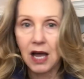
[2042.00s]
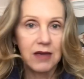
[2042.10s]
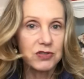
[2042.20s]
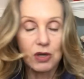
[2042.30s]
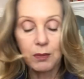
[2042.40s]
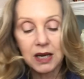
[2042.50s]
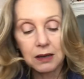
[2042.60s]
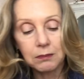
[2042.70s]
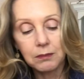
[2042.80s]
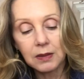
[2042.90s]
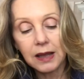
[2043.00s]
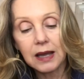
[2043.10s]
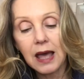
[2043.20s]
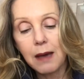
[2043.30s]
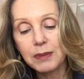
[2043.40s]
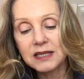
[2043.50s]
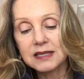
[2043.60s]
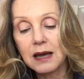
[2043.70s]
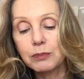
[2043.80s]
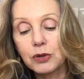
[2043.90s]
I have so many like epic
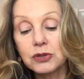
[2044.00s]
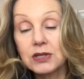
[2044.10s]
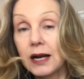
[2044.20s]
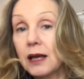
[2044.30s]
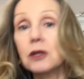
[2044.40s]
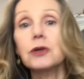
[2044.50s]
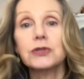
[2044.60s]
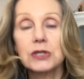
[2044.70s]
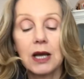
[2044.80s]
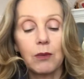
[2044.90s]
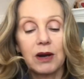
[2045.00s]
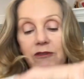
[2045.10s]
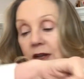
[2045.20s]
samplers that I you'll see I want to